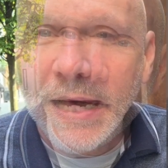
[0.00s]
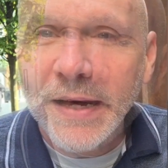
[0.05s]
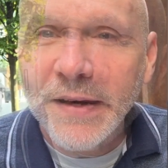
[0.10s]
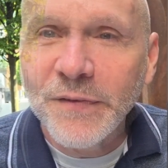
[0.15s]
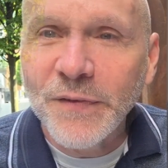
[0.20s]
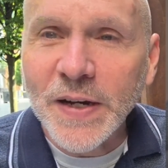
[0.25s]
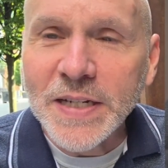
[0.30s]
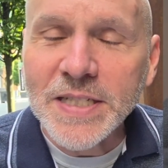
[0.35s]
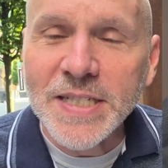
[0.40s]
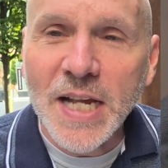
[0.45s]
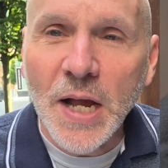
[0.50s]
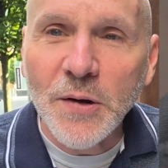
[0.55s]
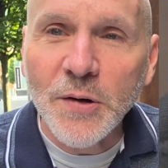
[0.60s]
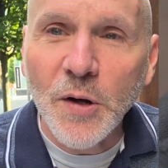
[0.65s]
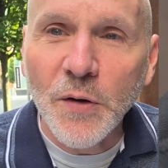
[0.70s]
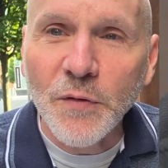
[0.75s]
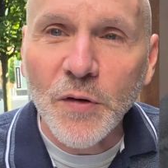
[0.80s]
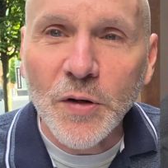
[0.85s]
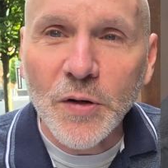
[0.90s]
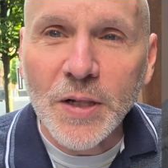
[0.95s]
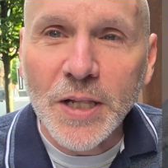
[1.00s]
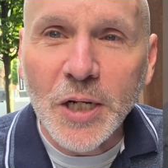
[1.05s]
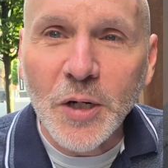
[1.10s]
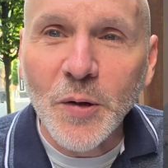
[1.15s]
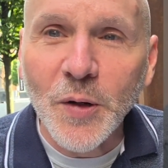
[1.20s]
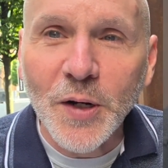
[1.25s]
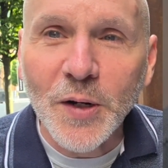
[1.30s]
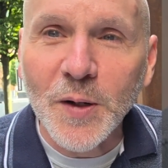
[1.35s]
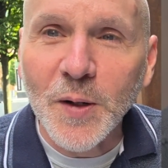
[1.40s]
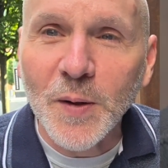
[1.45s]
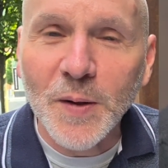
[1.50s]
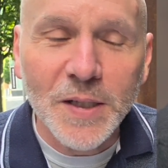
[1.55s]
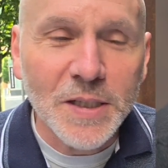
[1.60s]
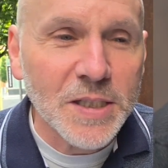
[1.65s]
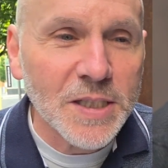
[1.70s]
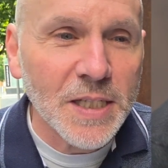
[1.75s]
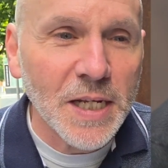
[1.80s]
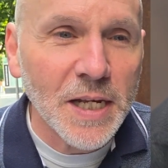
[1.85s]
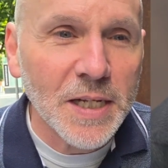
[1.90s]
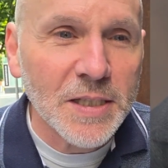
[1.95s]
If I sound overly critical,
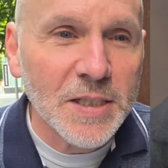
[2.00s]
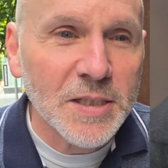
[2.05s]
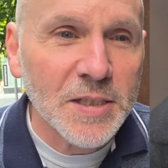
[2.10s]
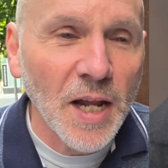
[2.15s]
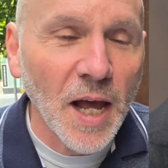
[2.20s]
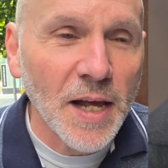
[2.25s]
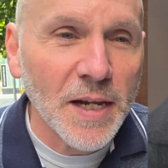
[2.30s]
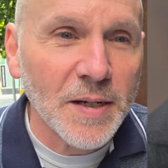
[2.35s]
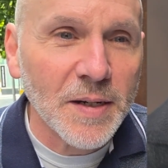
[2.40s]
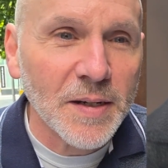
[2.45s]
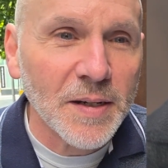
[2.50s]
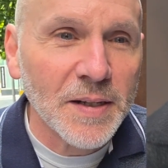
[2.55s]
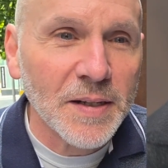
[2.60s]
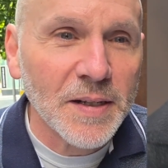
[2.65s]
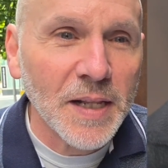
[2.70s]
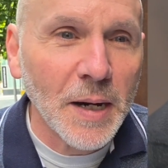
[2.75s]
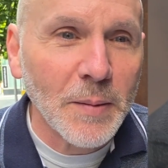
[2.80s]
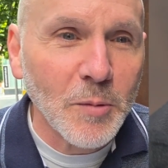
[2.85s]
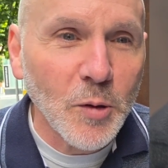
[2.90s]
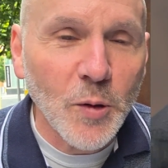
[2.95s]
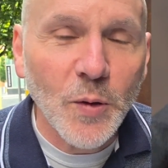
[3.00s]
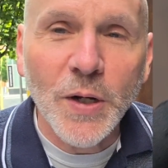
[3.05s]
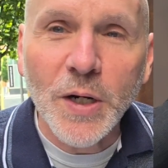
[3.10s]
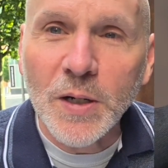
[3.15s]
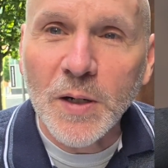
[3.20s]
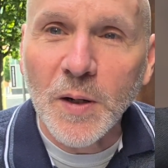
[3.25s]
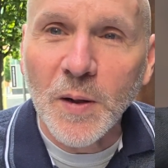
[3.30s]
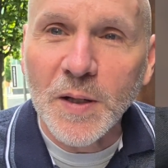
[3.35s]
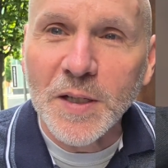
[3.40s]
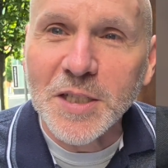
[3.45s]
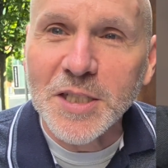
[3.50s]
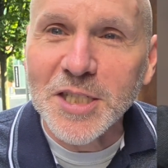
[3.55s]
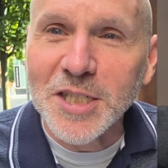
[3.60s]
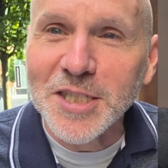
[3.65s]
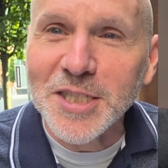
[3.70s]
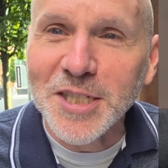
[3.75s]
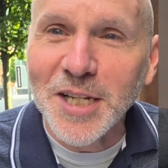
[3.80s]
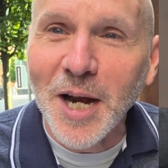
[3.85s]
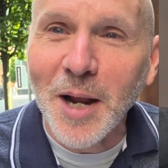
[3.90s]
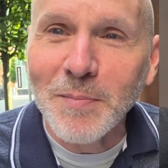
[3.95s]
it's not that I'm critical. It's
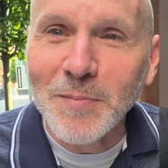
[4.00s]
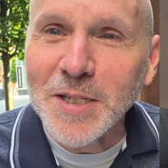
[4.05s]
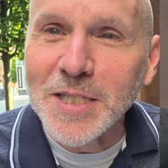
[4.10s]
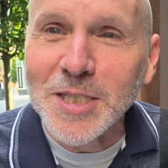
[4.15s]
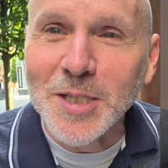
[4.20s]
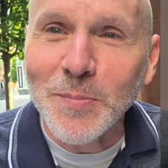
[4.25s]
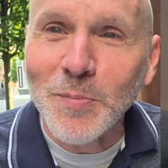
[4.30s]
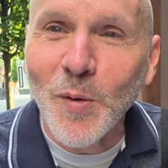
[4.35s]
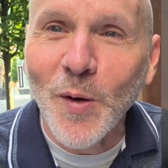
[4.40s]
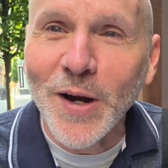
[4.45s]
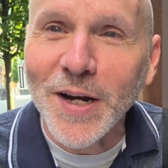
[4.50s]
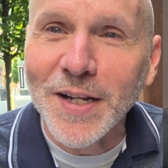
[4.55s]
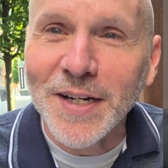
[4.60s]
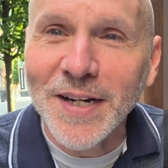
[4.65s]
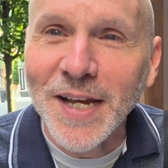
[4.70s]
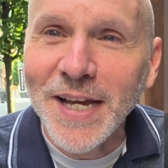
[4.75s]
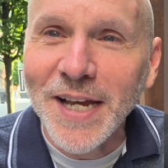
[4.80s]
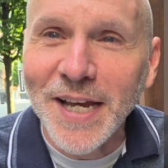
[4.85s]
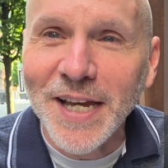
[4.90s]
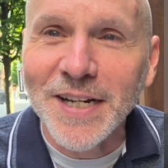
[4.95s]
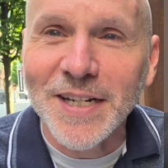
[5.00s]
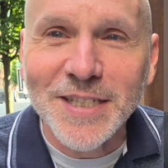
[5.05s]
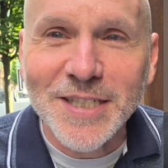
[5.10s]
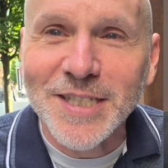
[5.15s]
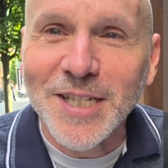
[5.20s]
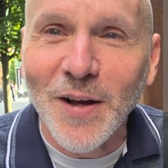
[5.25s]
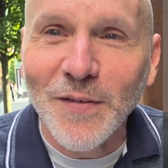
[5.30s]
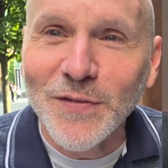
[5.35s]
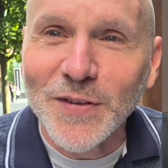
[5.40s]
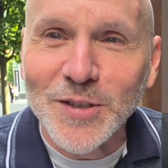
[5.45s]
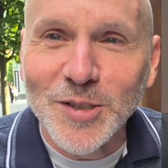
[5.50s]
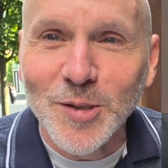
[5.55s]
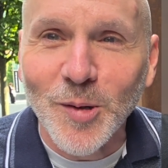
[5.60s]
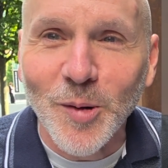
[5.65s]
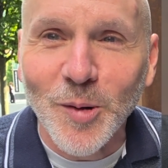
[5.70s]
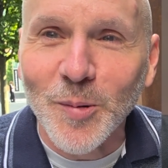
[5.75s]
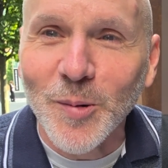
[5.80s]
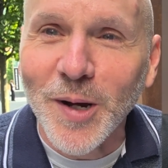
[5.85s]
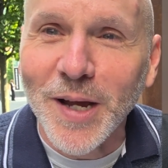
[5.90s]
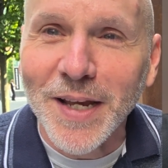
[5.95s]
just that I'm disappointed in a selfish
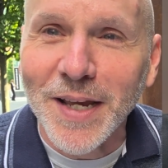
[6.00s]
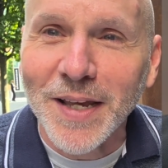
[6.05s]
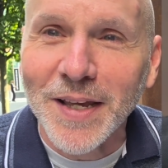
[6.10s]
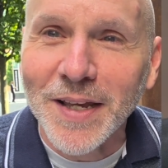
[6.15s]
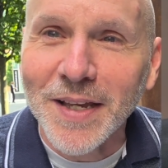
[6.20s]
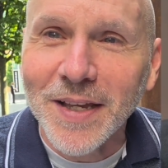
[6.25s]
sort of way.